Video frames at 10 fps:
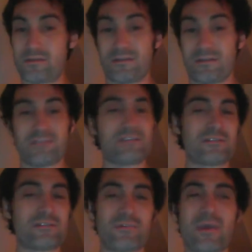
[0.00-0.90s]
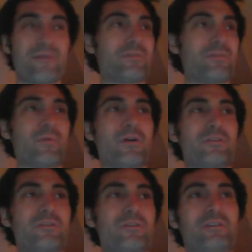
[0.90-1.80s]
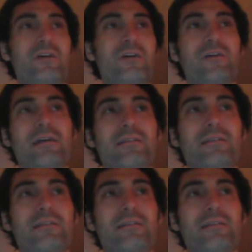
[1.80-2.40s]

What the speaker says: So this is the way of the world, you know.